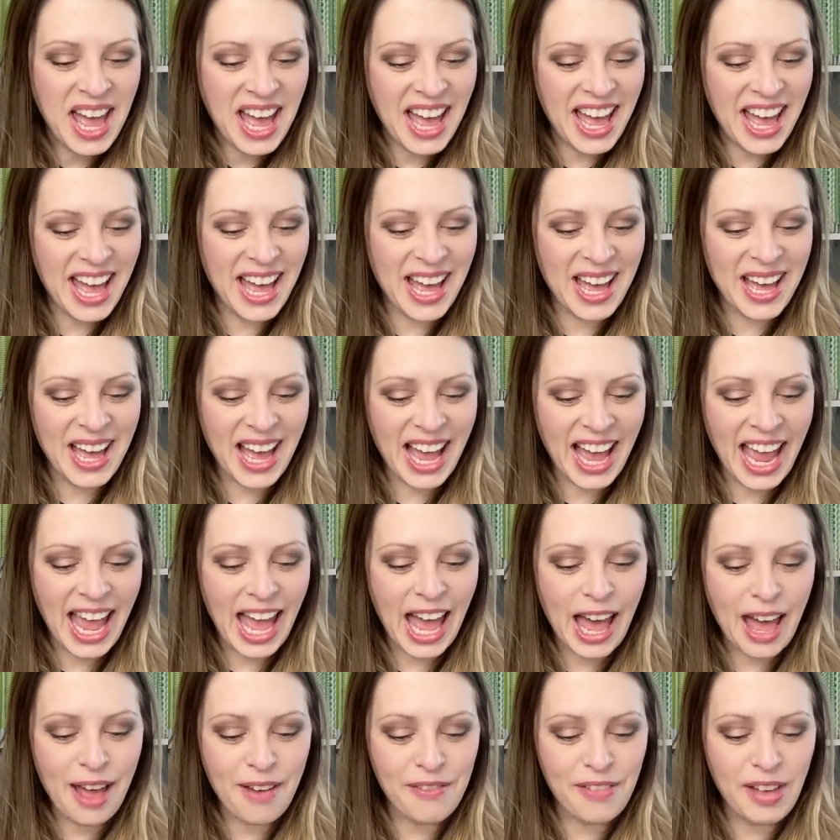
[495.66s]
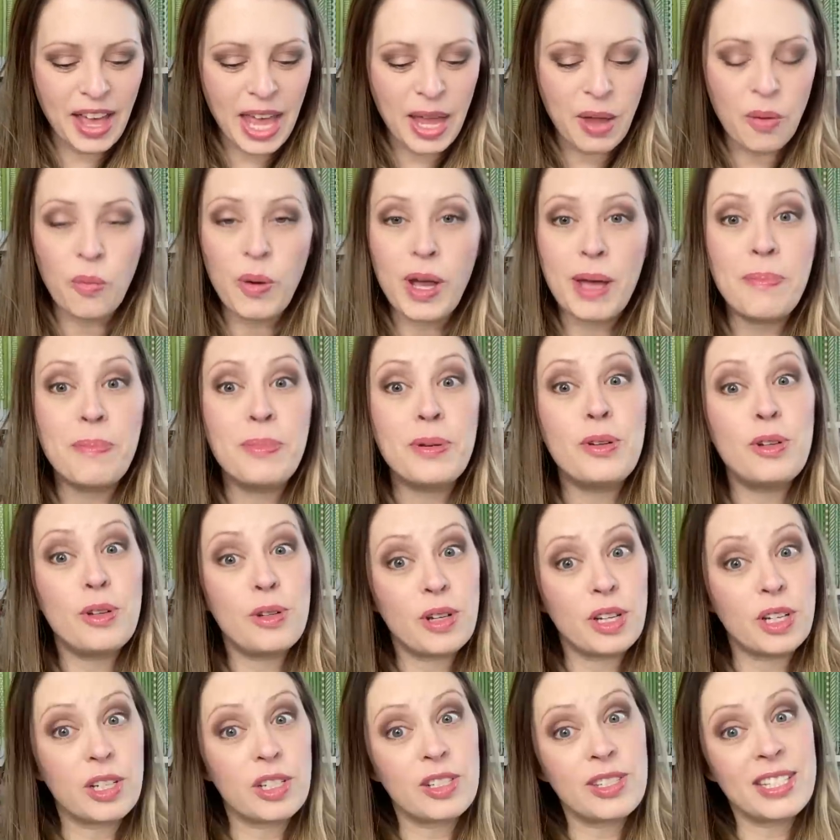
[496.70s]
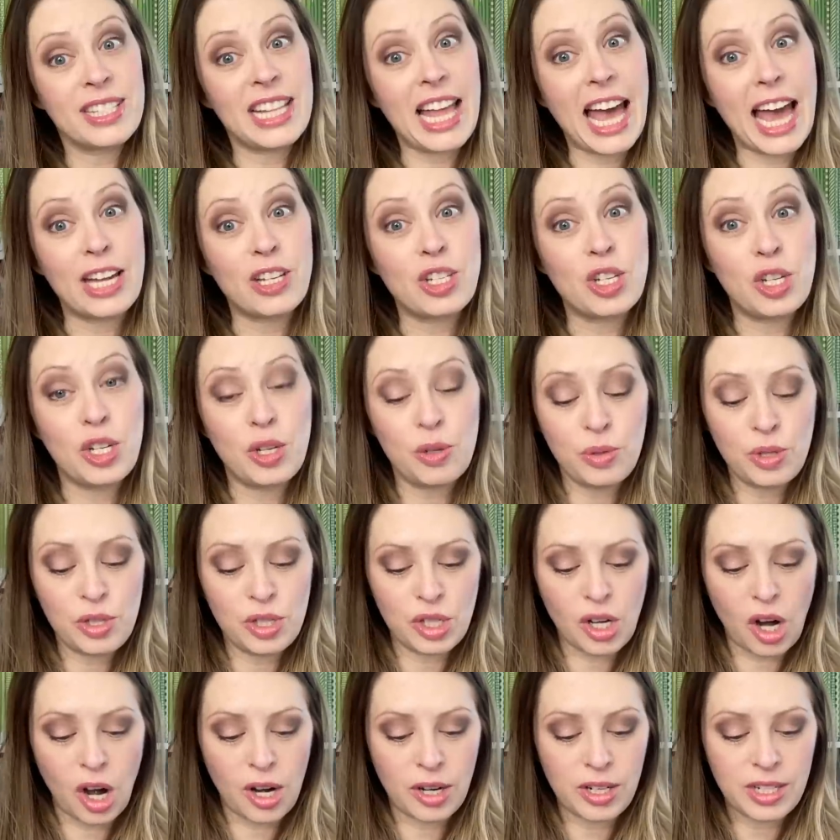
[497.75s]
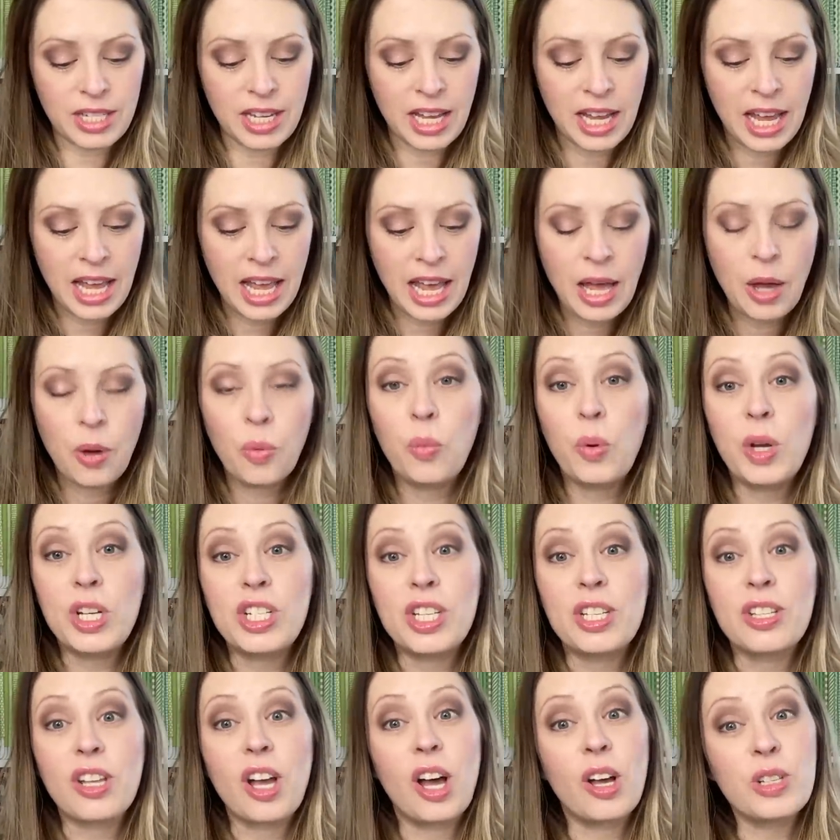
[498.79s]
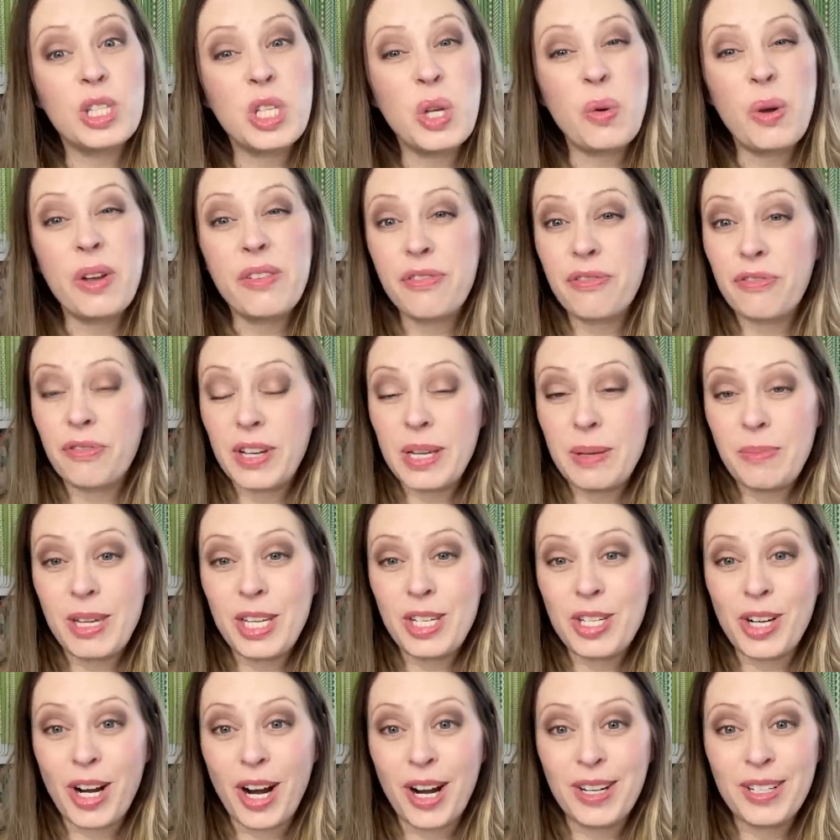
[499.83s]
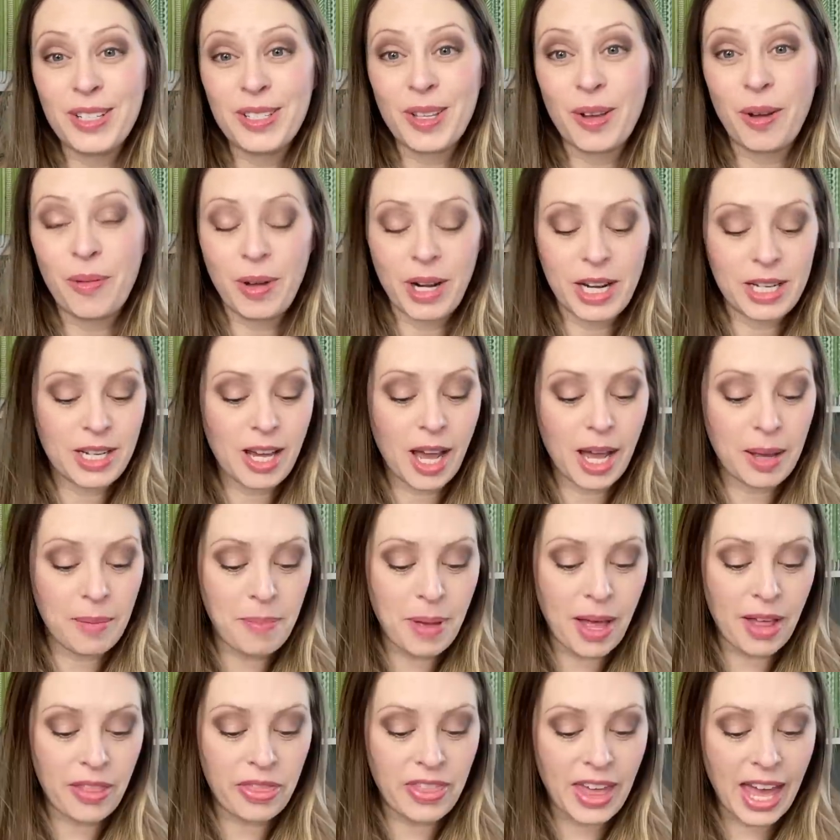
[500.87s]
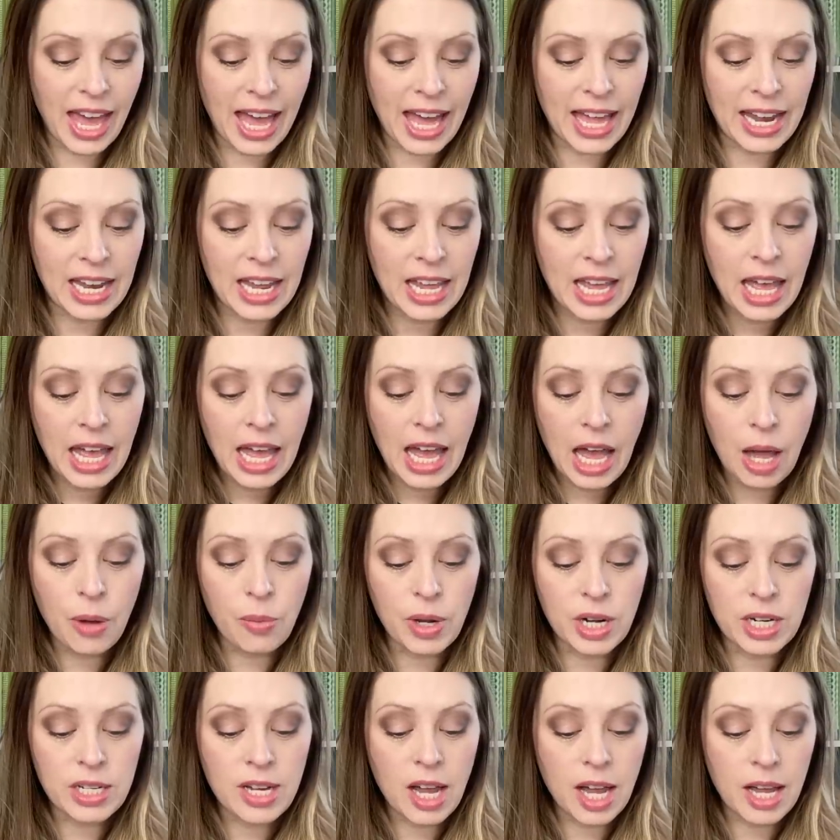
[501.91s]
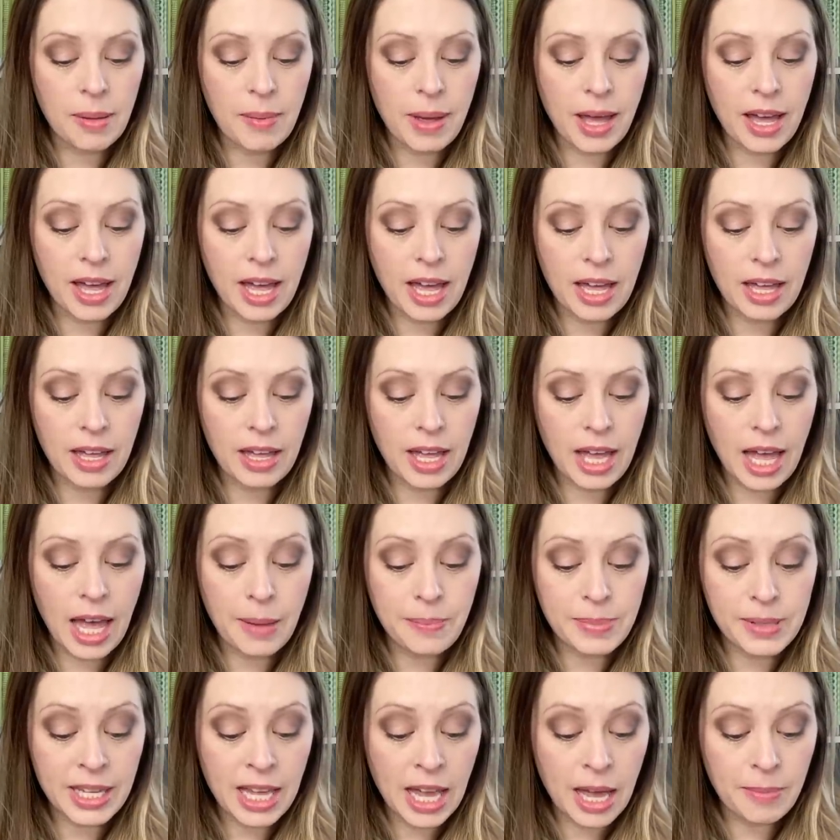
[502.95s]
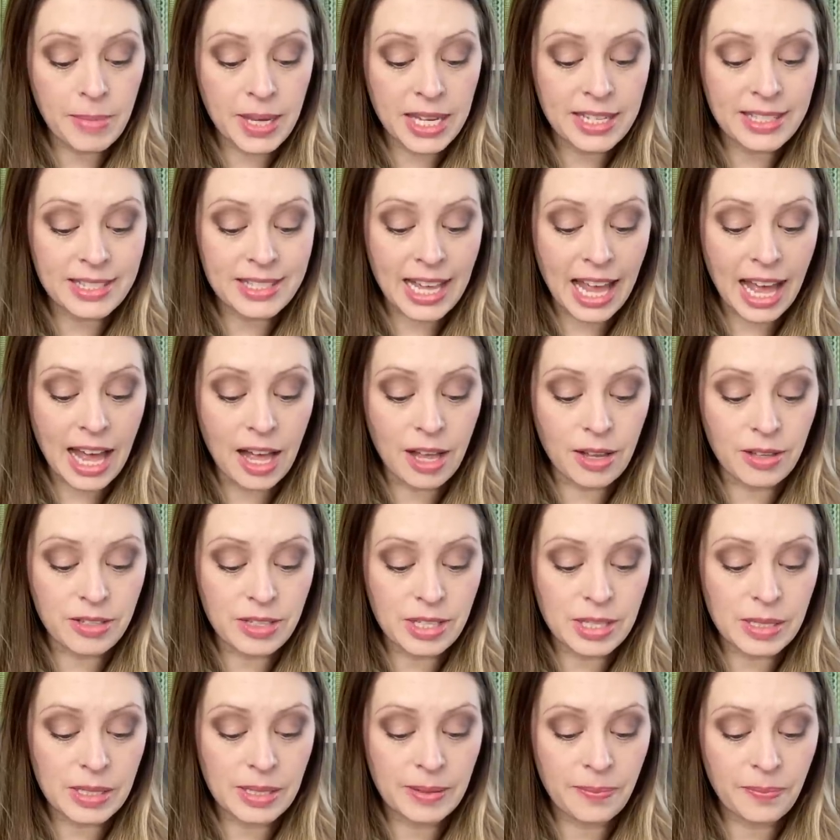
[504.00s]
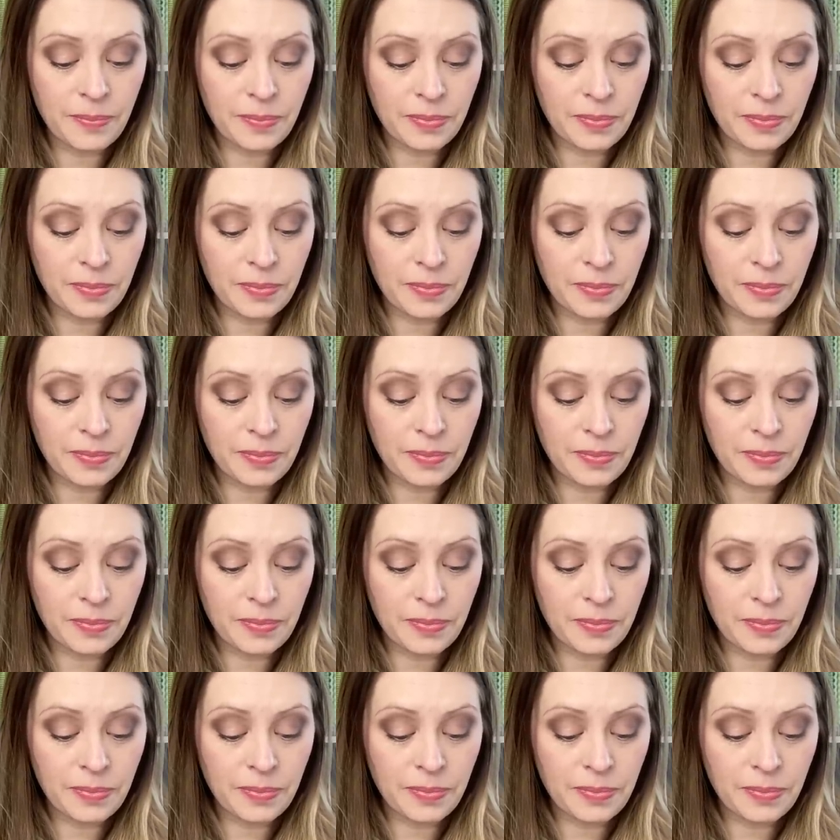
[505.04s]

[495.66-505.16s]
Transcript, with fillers: uh, I have a WIP new, slash new start, which is also a freebie chart. So I want to talk about that. I want to talk about upcoming SALs,